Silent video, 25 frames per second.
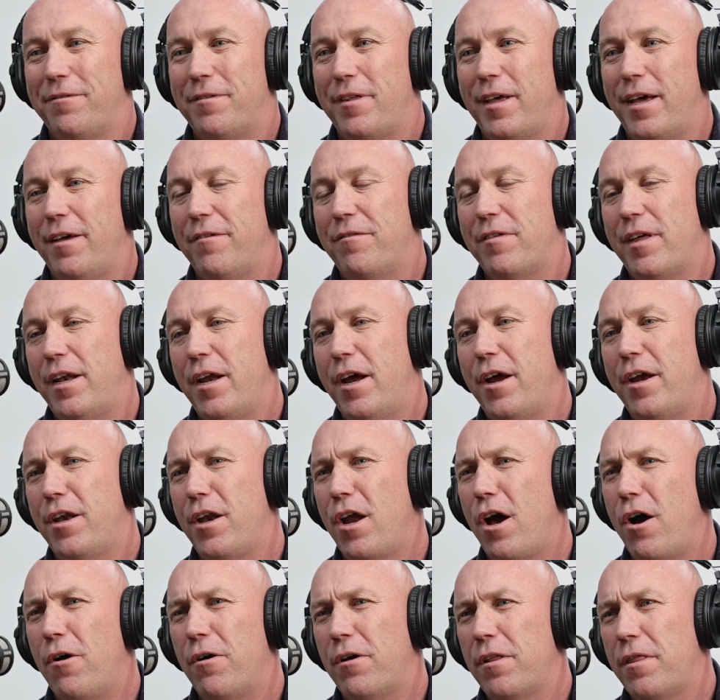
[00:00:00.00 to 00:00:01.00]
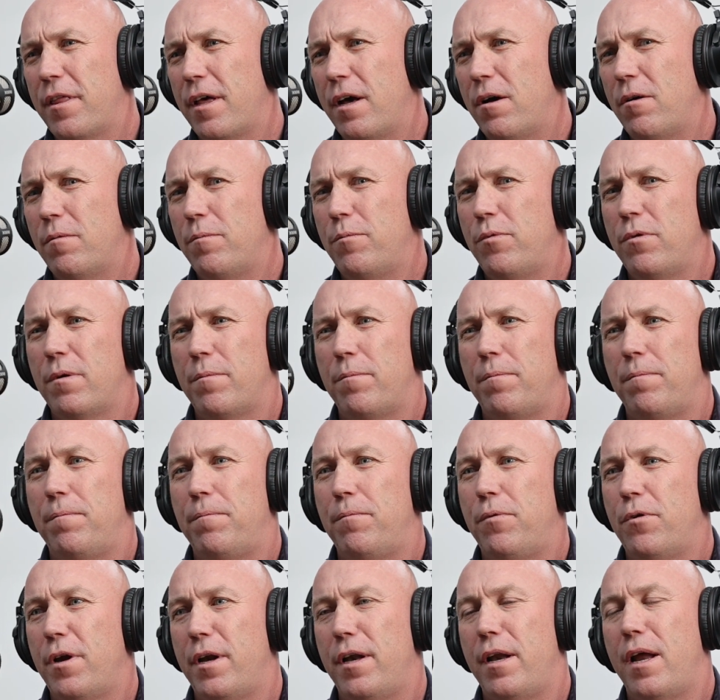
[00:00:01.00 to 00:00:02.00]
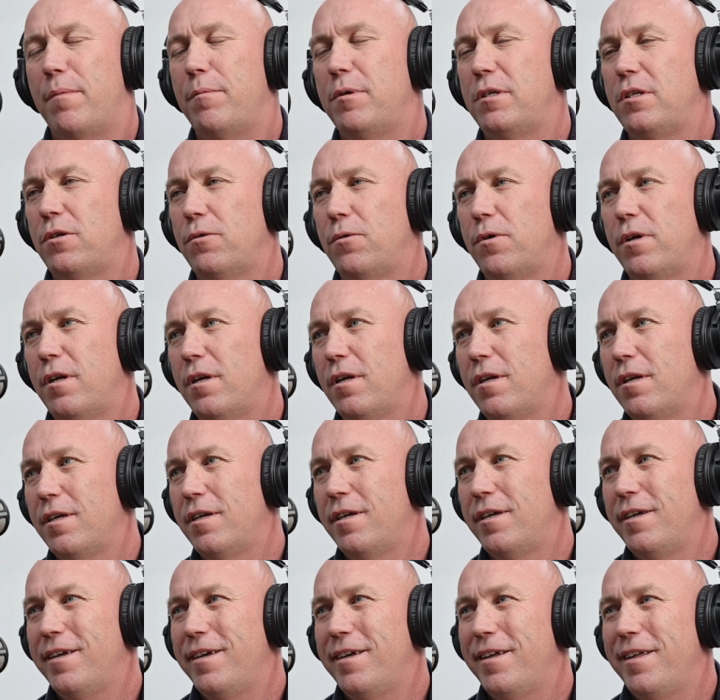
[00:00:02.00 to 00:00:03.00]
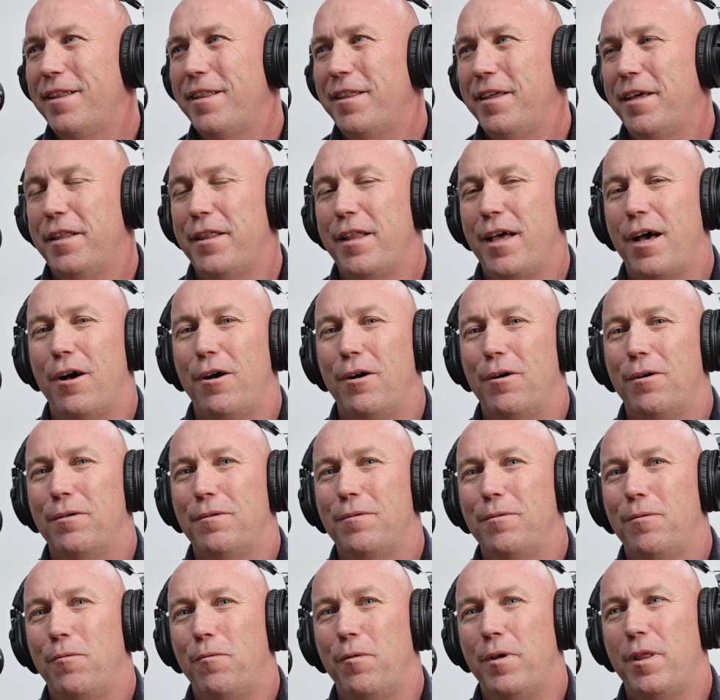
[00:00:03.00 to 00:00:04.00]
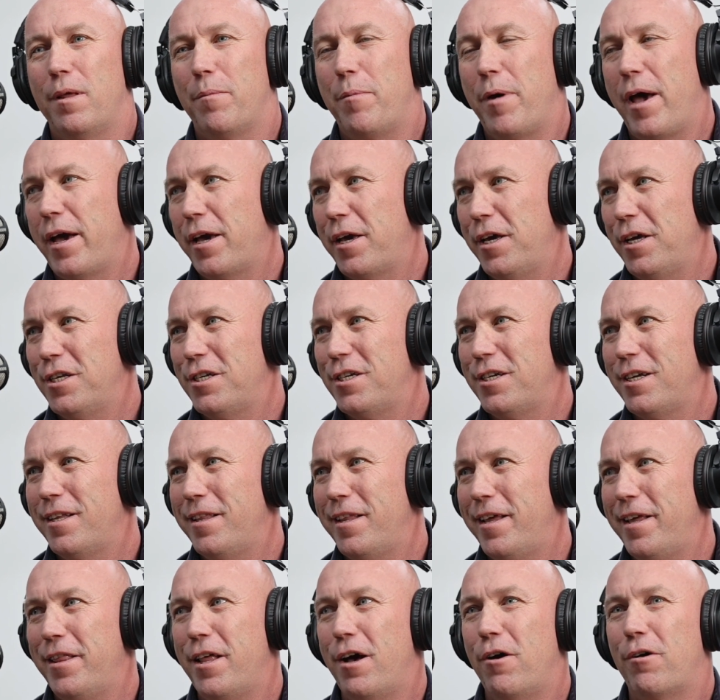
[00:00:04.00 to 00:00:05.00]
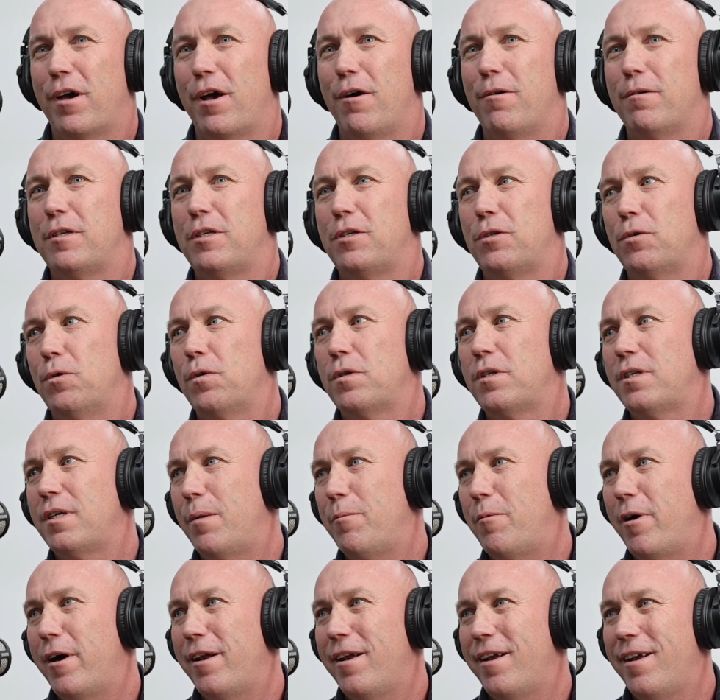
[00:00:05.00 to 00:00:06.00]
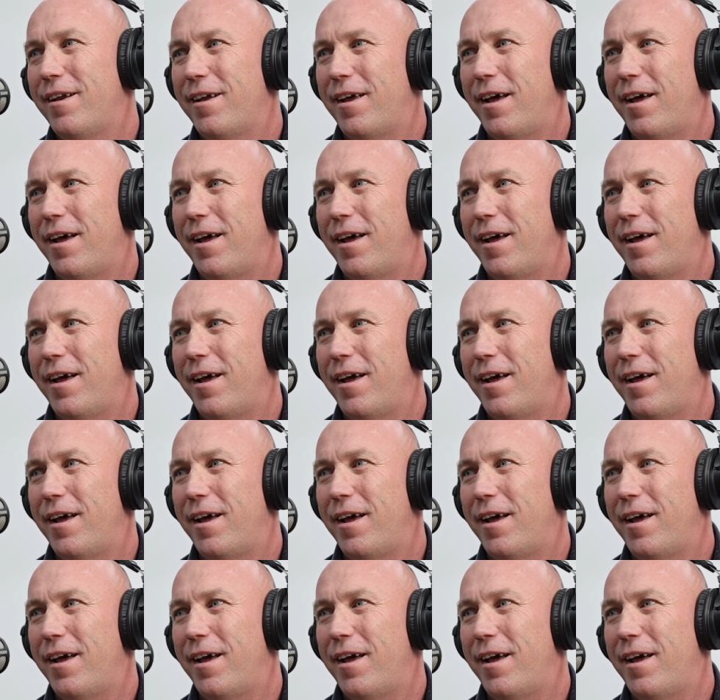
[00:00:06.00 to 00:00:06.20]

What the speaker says: if they don't know it, they'll put a number to it, then they'll win the package, and then they'll go and source someone.